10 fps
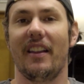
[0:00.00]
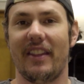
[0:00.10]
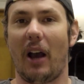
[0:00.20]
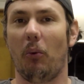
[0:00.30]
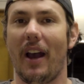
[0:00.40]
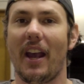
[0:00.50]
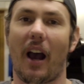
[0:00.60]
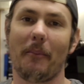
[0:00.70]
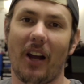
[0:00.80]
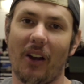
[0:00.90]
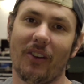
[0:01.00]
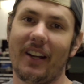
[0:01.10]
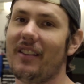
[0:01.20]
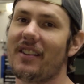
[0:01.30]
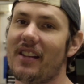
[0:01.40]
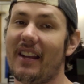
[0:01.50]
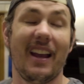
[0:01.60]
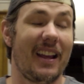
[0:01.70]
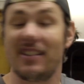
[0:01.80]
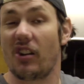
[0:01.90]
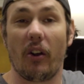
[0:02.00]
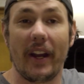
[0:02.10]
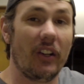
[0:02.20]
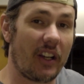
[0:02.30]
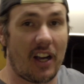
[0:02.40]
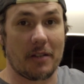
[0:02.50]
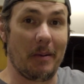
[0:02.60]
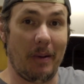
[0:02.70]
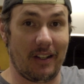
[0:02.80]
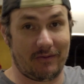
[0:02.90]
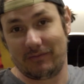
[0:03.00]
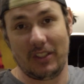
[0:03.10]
That way I'm not running this thing. It's already going to cost me about,